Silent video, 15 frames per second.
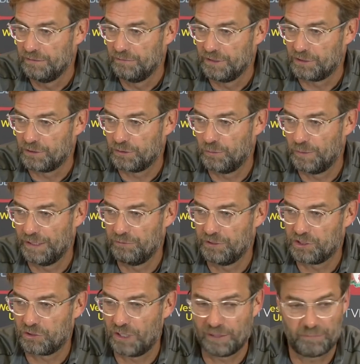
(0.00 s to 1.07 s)
in which way
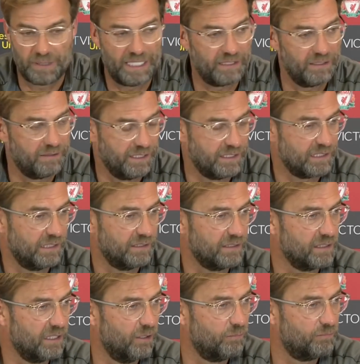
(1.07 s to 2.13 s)
we strike back and things like
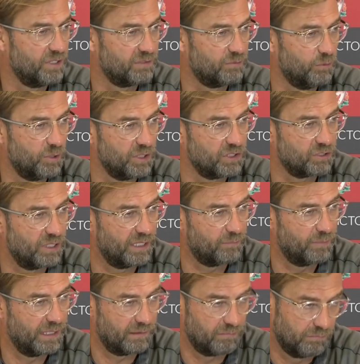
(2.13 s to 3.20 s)
this are obvious. We want to
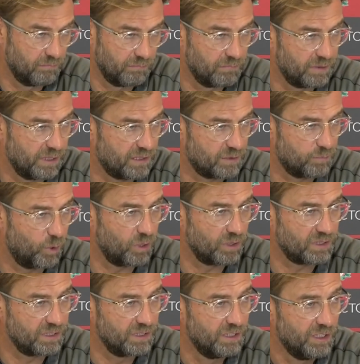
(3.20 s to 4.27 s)
strike back. That's
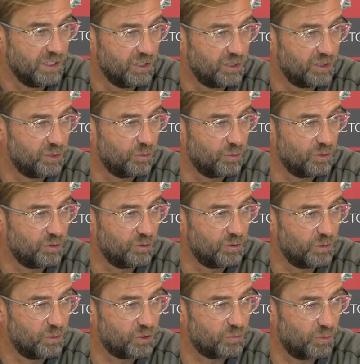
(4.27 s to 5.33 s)
sports. You,
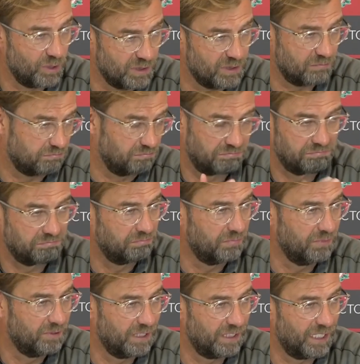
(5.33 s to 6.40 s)
you lose once,
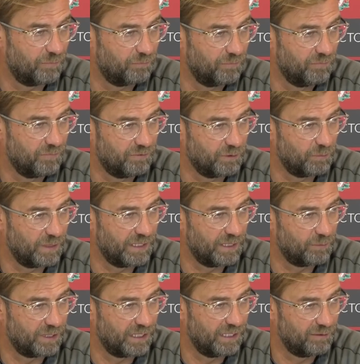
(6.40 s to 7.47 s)
can happen. If you play
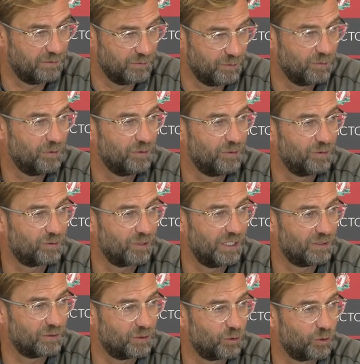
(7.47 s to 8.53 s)
them again, you
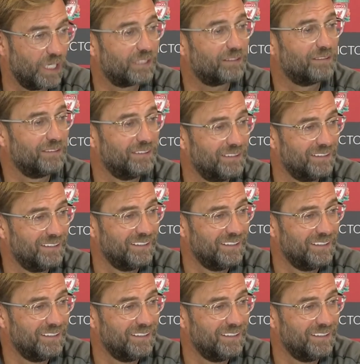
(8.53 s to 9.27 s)
try to correct